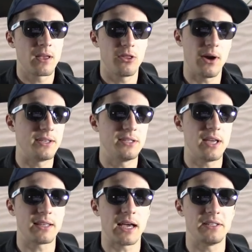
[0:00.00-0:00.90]
Although I did
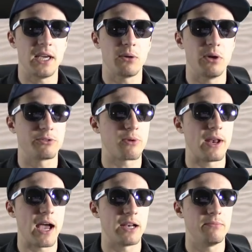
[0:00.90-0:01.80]
take that dig when it was
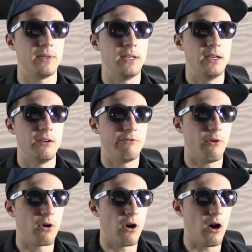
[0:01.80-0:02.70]
right at him.
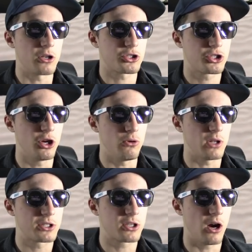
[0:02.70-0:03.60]
Four all, shoot,
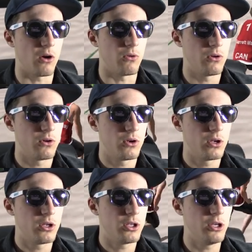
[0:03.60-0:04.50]
let's go.
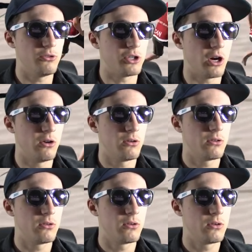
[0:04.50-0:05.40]
You, Joe.
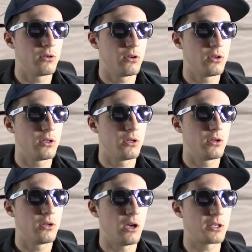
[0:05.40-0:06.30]

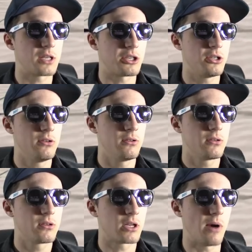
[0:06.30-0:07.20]
I'll set you.
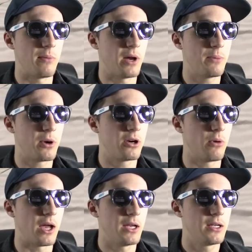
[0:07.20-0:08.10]
Come on, buddy, put it
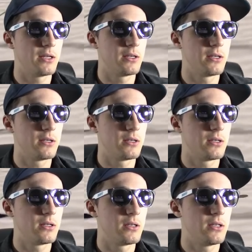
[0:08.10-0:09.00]
away.
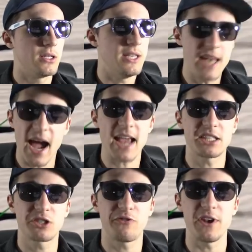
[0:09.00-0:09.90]

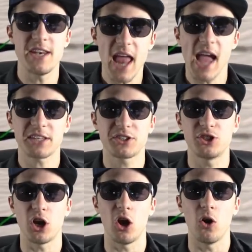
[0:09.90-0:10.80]
Nice finesse,
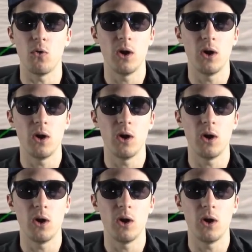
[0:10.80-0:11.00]
Joe.